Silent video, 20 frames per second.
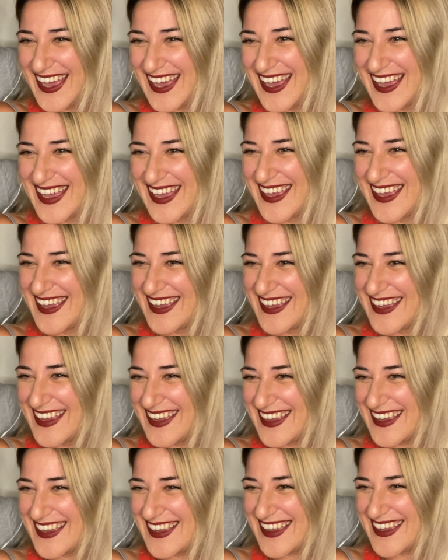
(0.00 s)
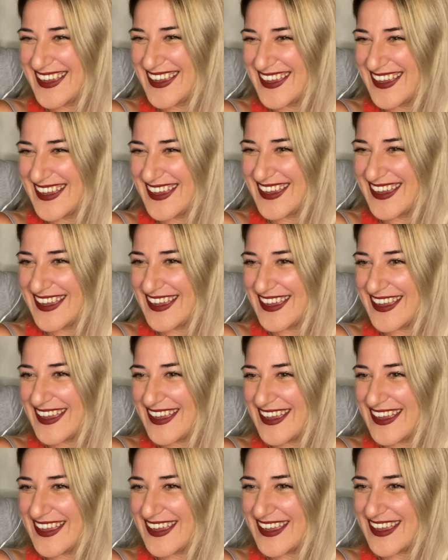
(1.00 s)

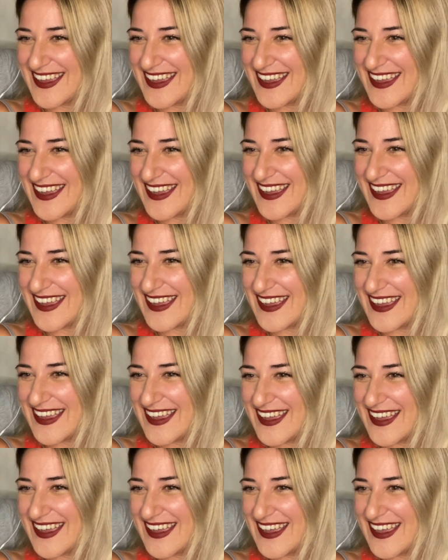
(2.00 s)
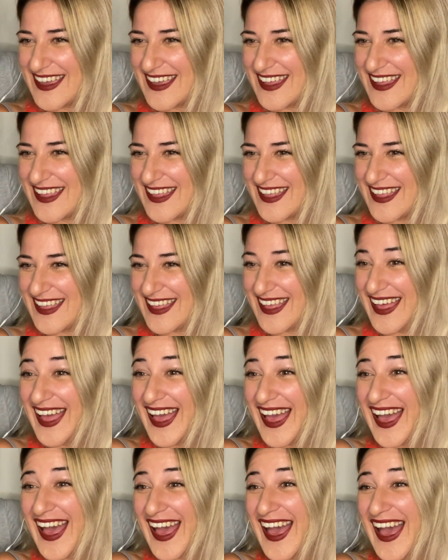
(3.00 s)

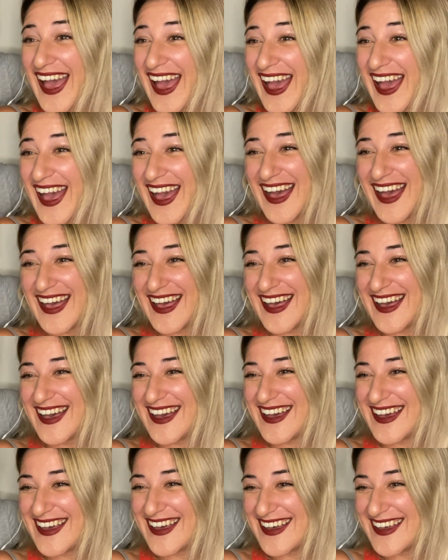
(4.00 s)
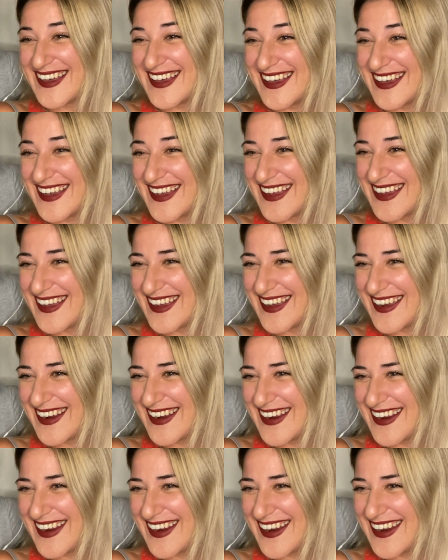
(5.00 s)

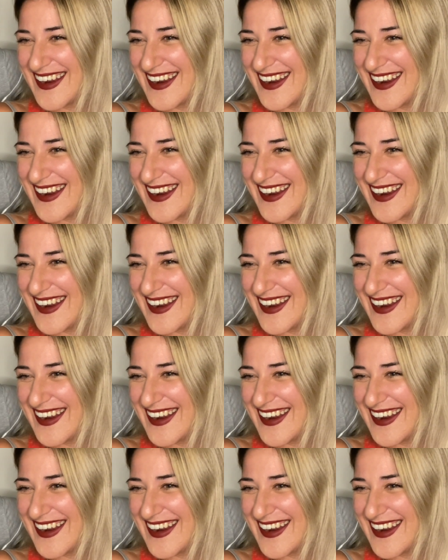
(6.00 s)
(not speaking)